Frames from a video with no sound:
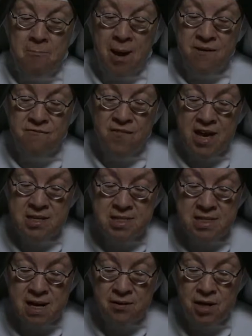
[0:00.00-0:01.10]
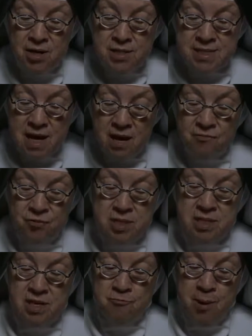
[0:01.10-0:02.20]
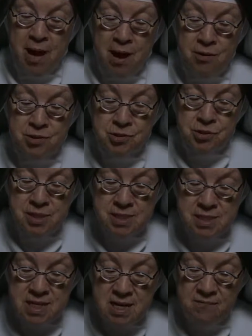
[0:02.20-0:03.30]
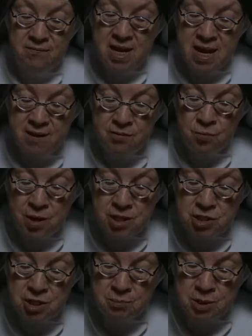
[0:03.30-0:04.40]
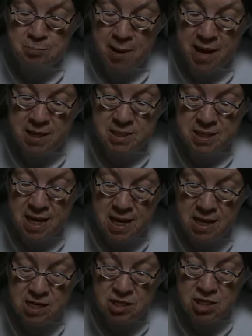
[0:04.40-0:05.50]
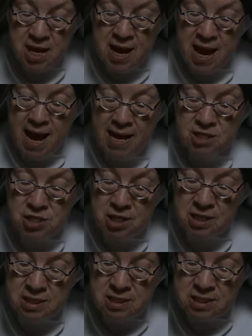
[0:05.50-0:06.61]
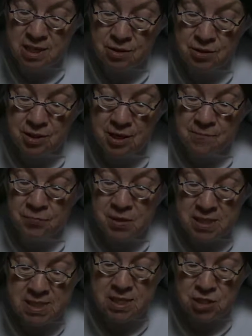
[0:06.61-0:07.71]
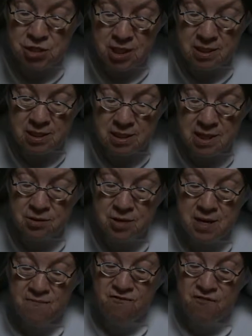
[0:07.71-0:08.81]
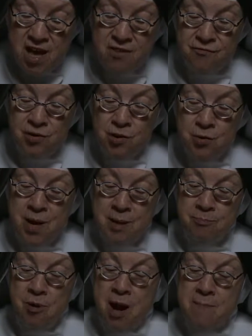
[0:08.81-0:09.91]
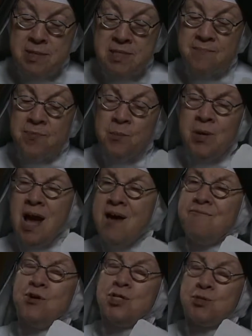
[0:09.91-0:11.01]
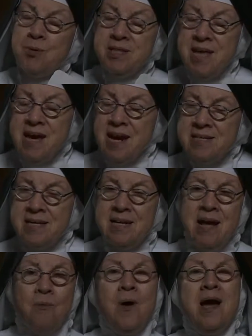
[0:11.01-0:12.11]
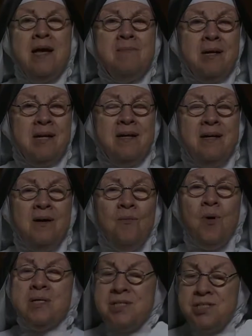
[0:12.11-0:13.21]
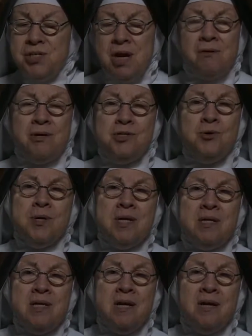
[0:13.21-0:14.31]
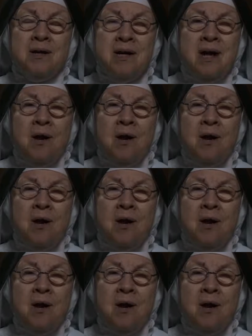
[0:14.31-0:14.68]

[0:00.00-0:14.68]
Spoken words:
By faith, Sarah herself received power to conceive even when she was past the age, and she considered since she considered him faithful who had promised. When I first read that, I said, now, wait a minute. What's Sarah doing in here?